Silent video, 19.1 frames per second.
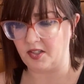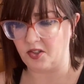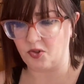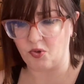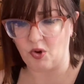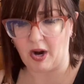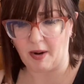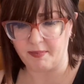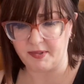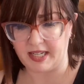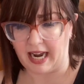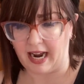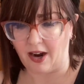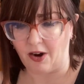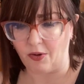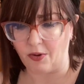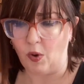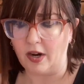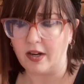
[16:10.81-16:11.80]
it's cropped
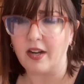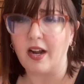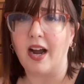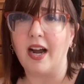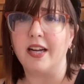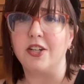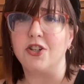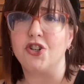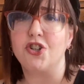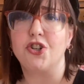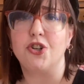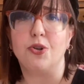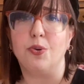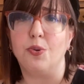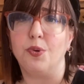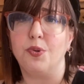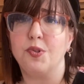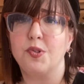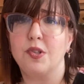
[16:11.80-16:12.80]
out what kind of
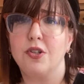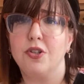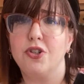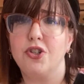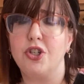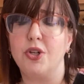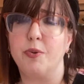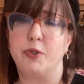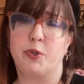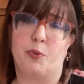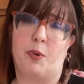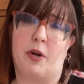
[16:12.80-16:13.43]
shoes she was